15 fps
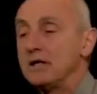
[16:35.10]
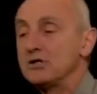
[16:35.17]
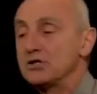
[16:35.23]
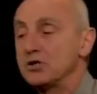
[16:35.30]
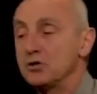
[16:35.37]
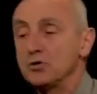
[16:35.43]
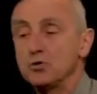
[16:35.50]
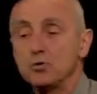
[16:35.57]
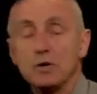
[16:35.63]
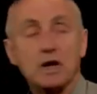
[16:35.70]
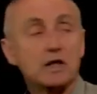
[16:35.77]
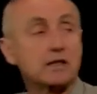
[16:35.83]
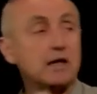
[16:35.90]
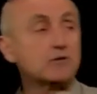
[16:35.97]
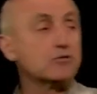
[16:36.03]

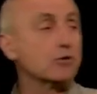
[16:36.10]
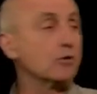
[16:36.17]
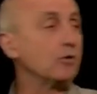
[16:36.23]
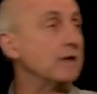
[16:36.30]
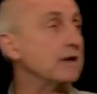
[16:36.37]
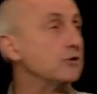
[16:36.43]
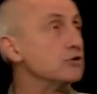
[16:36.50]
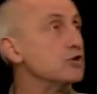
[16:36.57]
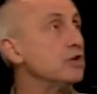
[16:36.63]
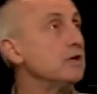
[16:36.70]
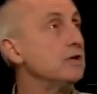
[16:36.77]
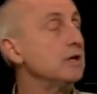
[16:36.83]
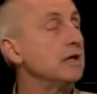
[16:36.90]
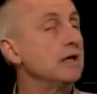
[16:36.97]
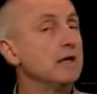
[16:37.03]
into electrical
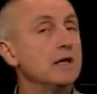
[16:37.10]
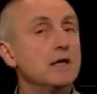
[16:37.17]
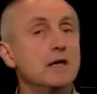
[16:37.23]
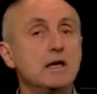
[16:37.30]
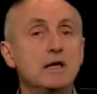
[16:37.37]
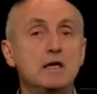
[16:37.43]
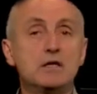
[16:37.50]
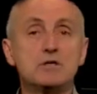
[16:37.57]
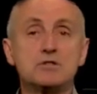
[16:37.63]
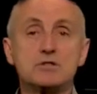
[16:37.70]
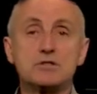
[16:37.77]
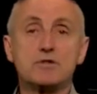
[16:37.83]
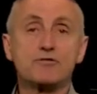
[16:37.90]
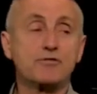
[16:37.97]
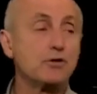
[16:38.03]
energy
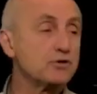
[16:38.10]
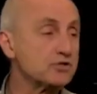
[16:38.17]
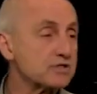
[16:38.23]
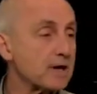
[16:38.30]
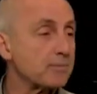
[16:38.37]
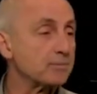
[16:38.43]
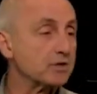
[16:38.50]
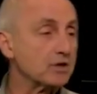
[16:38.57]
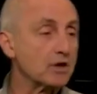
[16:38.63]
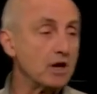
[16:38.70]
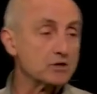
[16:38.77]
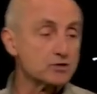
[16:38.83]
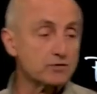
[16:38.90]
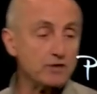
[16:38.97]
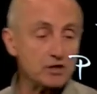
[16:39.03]
is the first step in the
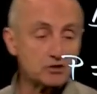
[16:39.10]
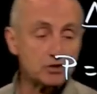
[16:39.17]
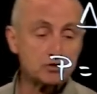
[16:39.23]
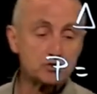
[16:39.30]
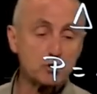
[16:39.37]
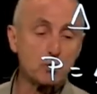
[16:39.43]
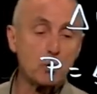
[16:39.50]
conservation.